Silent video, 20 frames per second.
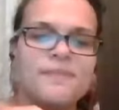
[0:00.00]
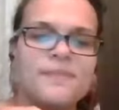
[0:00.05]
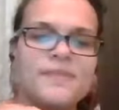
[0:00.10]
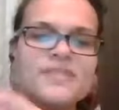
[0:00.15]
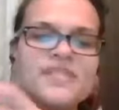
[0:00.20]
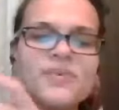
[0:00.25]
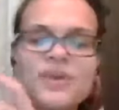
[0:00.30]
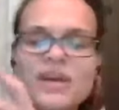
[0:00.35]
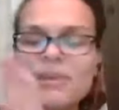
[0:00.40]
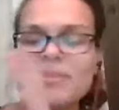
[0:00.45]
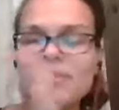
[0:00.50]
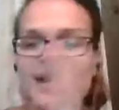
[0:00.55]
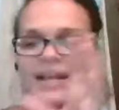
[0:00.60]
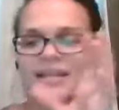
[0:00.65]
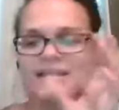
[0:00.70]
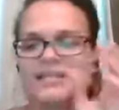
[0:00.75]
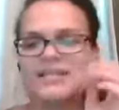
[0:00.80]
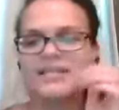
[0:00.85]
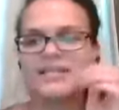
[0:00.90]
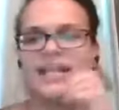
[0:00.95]
And so we're coming
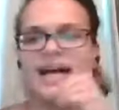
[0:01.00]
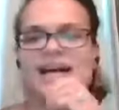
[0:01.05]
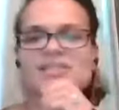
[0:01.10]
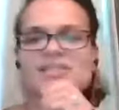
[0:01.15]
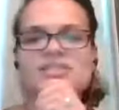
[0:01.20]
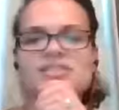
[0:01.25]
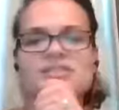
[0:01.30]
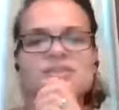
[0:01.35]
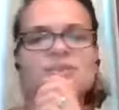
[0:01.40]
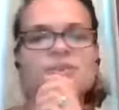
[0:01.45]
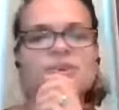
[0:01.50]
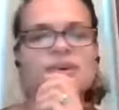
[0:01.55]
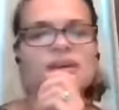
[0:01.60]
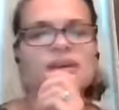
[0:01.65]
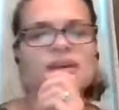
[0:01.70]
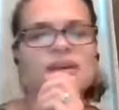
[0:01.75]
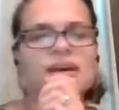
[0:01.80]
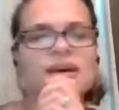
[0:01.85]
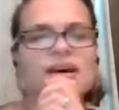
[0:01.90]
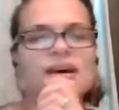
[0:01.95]
down to the last two
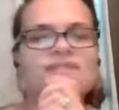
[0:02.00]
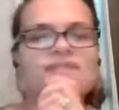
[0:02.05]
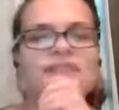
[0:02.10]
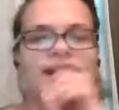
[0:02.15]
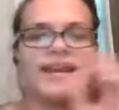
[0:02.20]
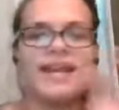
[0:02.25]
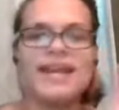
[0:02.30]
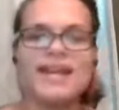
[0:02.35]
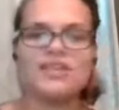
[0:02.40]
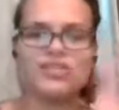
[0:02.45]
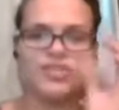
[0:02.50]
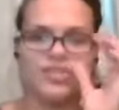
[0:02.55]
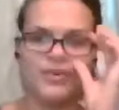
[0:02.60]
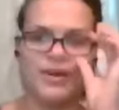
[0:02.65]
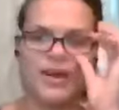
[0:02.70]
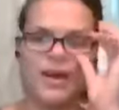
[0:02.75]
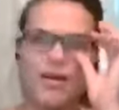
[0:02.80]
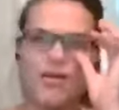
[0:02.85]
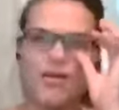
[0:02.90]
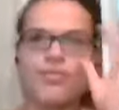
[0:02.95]
financial
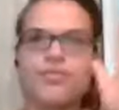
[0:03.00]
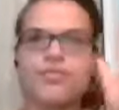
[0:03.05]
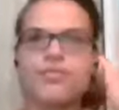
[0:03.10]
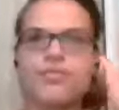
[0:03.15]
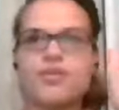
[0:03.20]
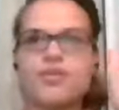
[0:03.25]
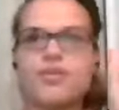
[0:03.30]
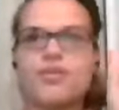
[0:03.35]
health